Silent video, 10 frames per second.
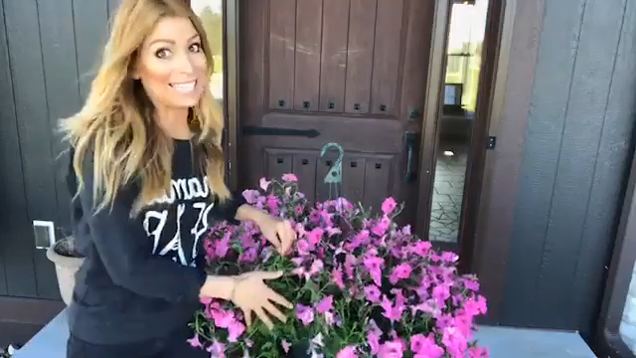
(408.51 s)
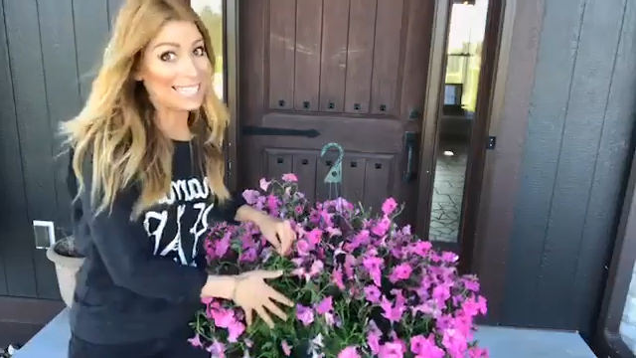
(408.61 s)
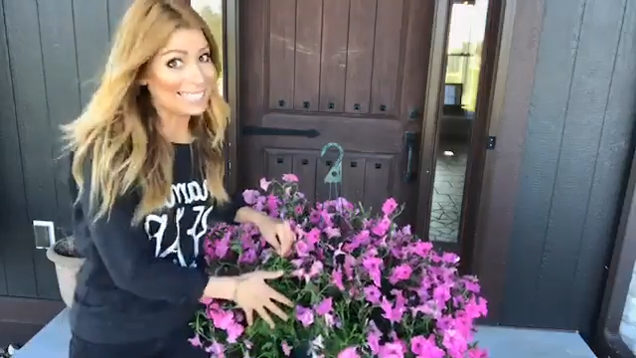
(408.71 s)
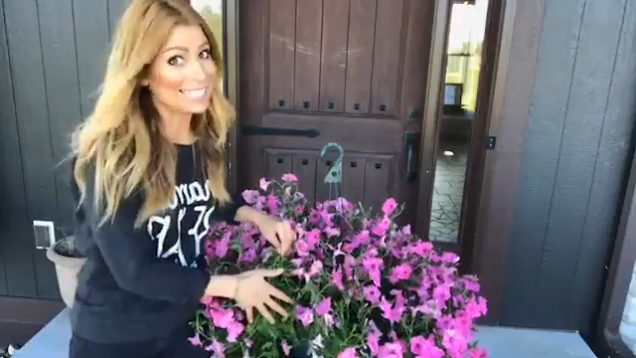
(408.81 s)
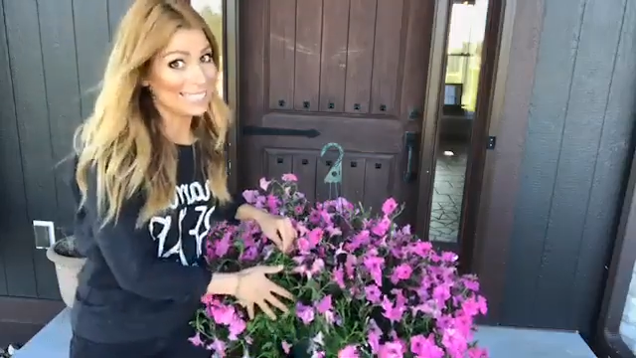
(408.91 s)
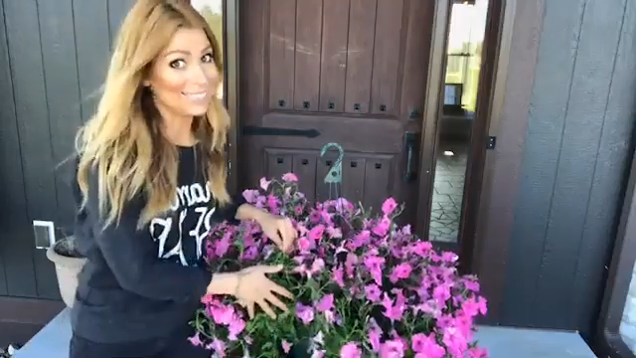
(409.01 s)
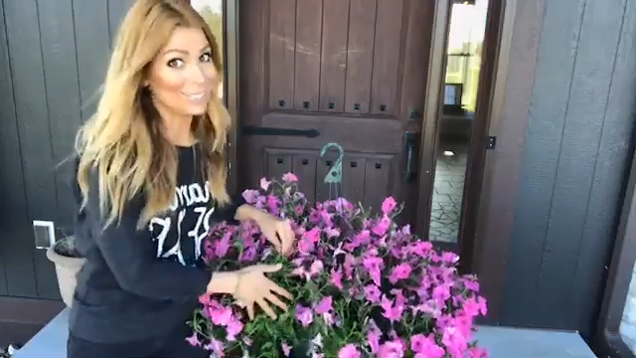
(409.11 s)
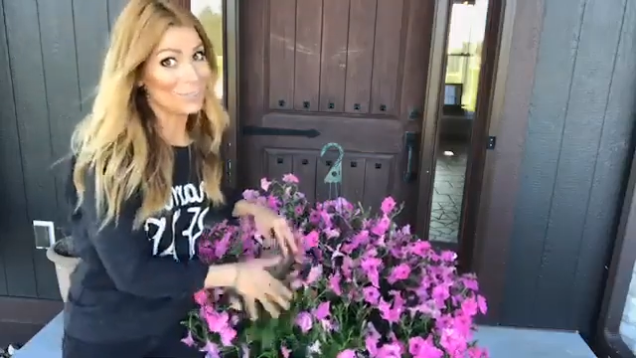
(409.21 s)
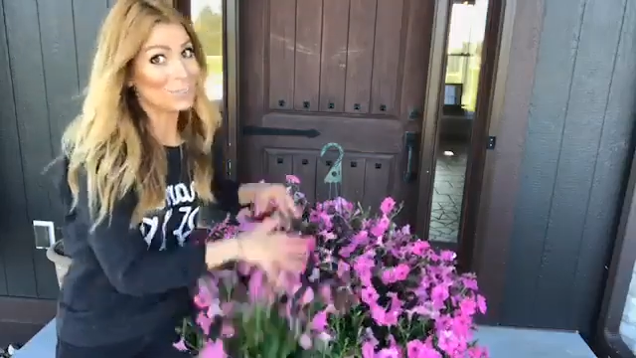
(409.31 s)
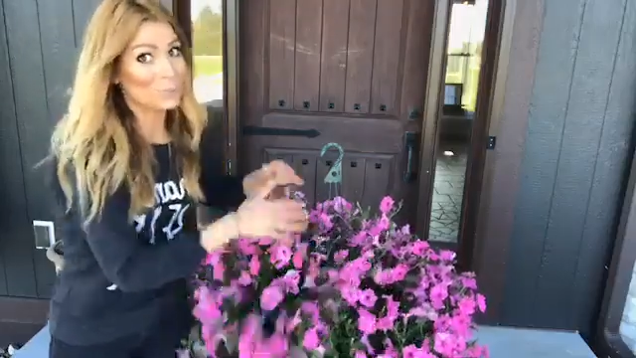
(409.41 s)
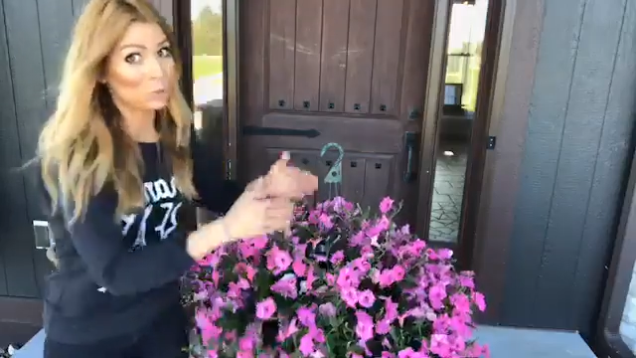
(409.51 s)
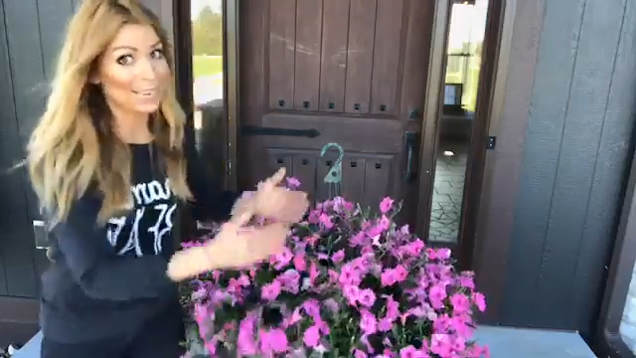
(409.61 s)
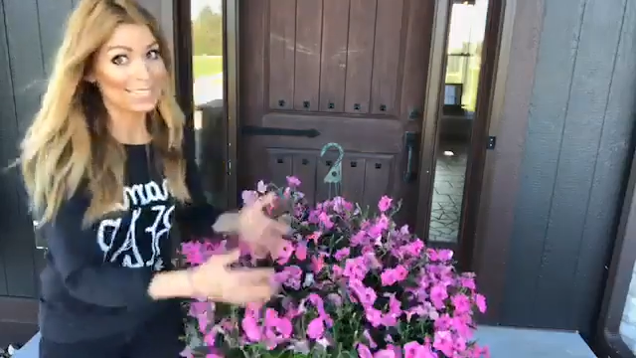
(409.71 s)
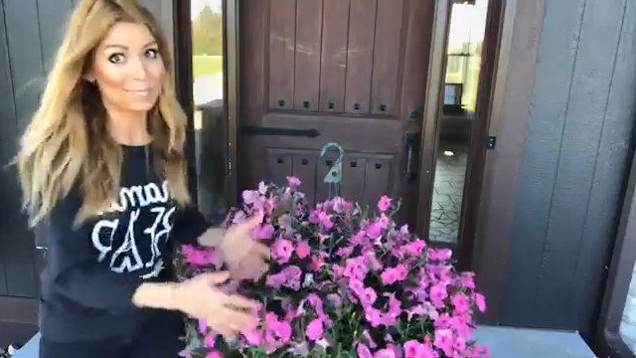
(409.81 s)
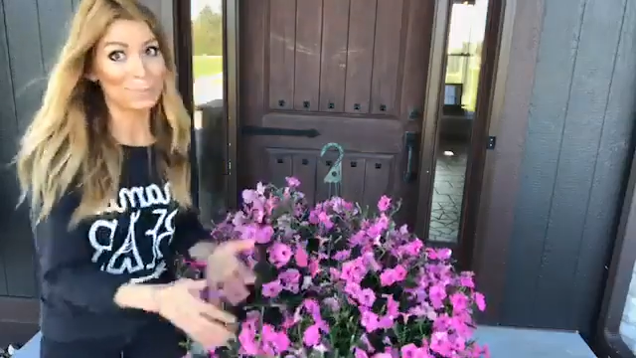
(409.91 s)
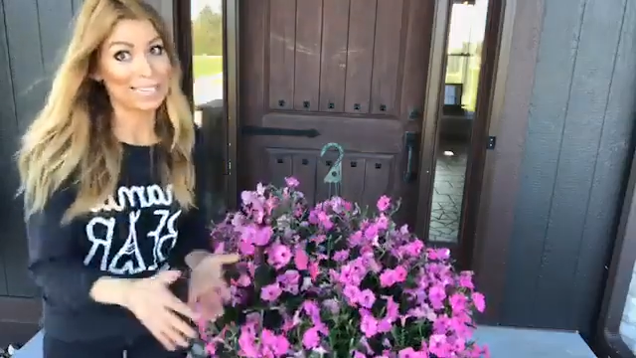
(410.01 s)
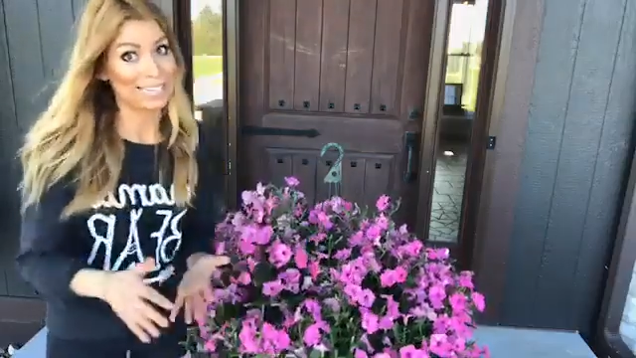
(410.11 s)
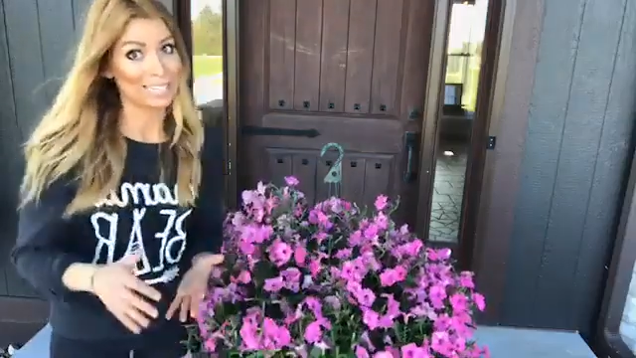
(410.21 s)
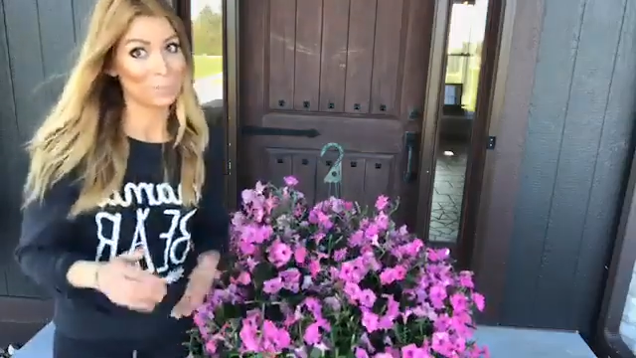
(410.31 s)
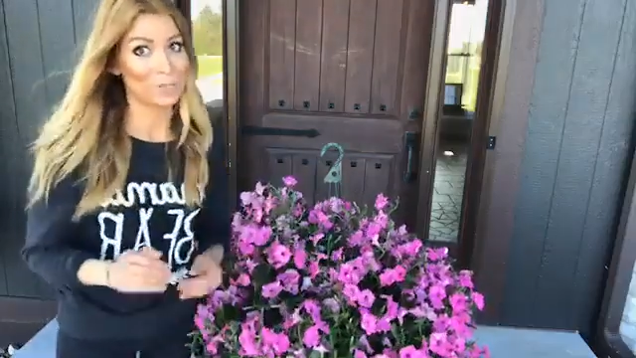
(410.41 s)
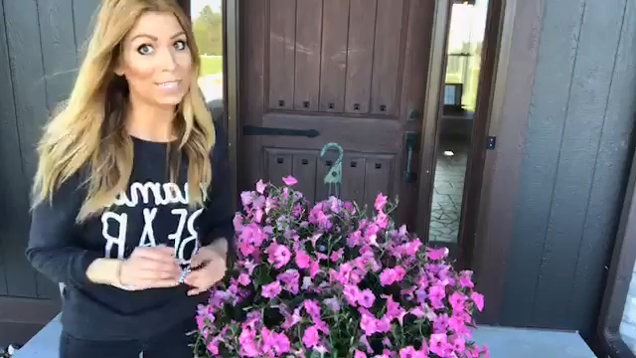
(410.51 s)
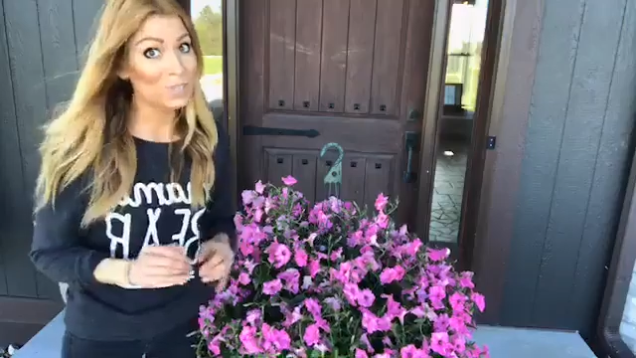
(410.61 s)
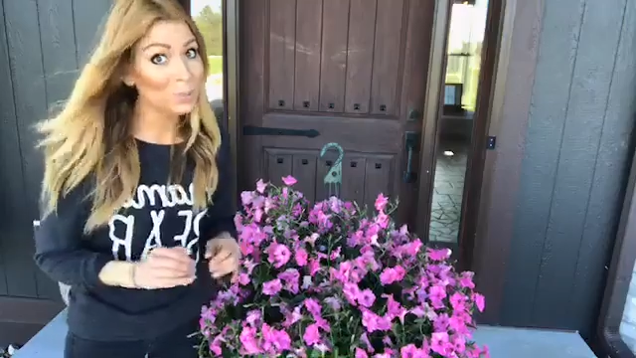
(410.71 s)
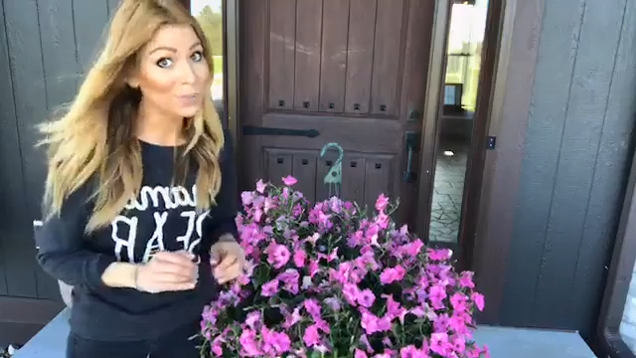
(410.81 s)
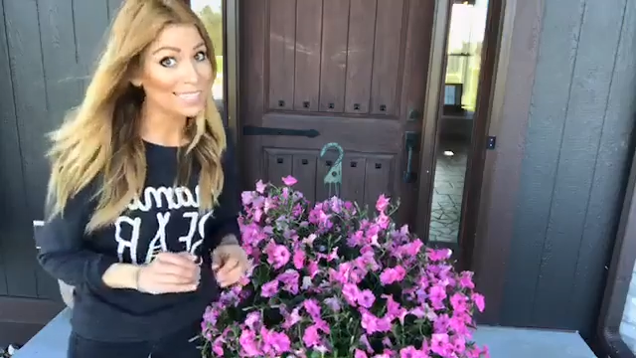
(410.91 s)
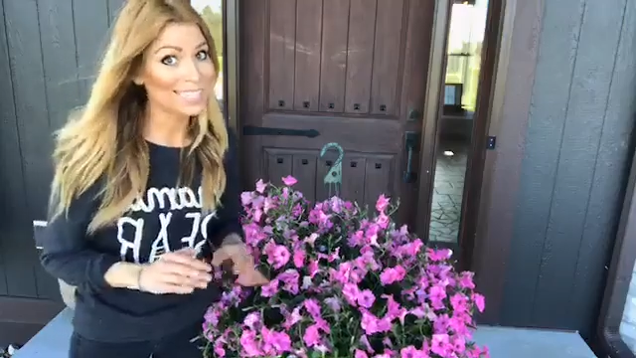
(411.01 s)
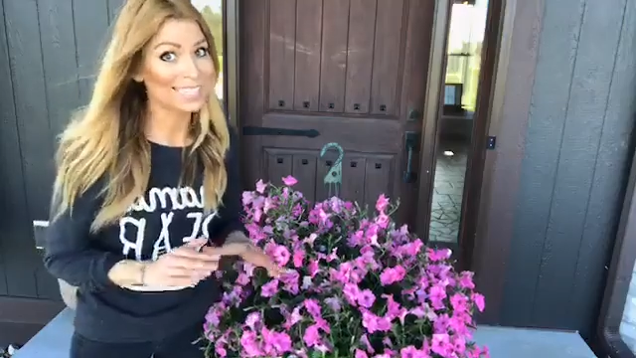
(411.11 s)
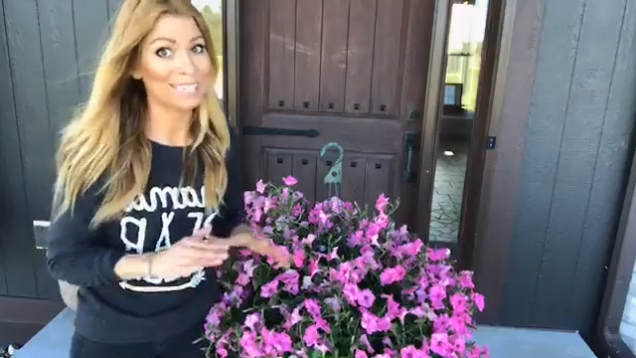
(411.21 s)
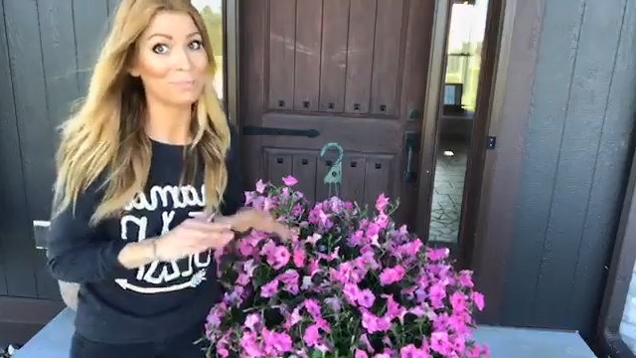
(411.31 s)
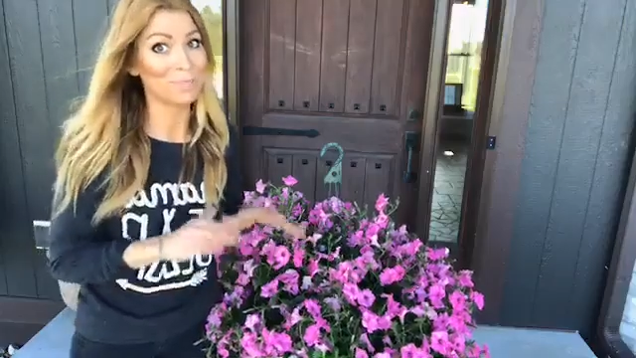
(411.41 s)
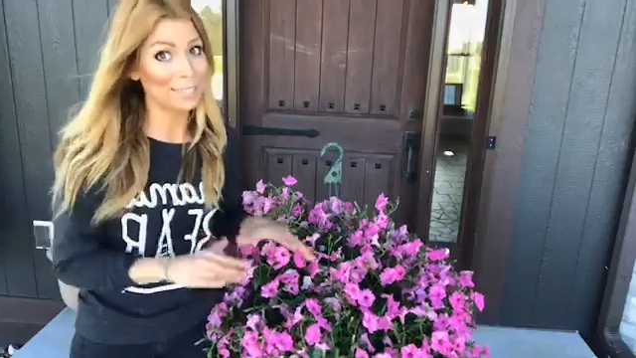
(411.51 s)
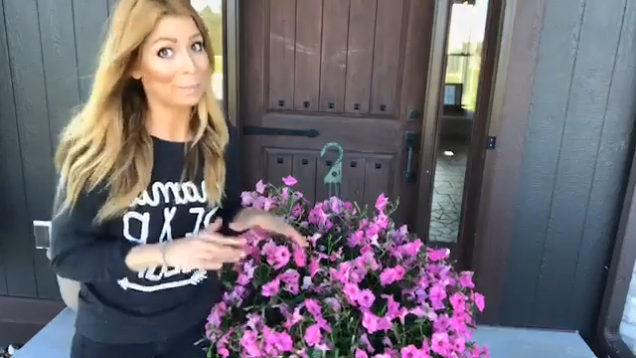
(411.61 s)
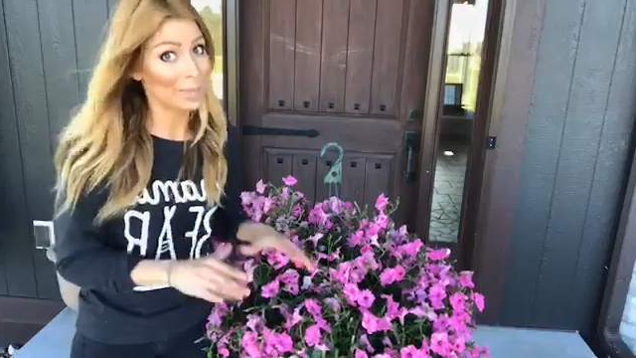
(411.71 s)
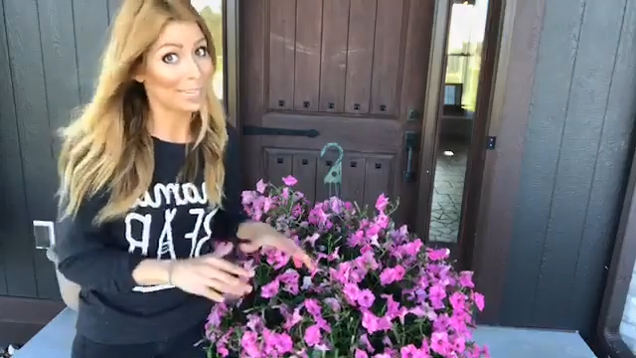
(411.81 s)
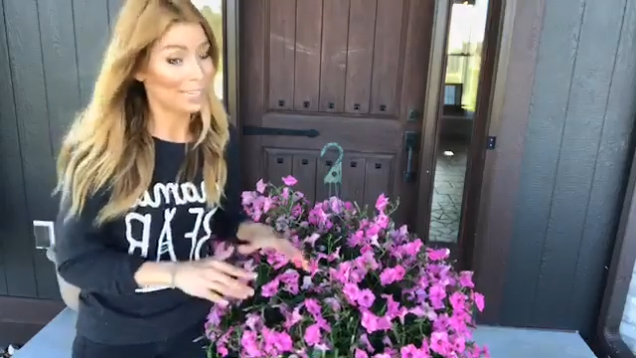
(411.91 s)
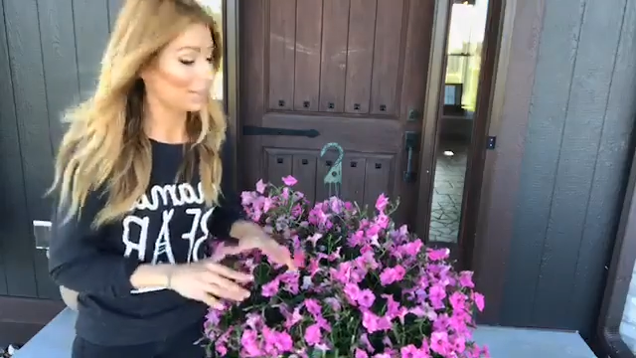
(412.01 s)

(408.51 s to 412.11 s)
easy to transplant, because pretty soon it's going to get really big,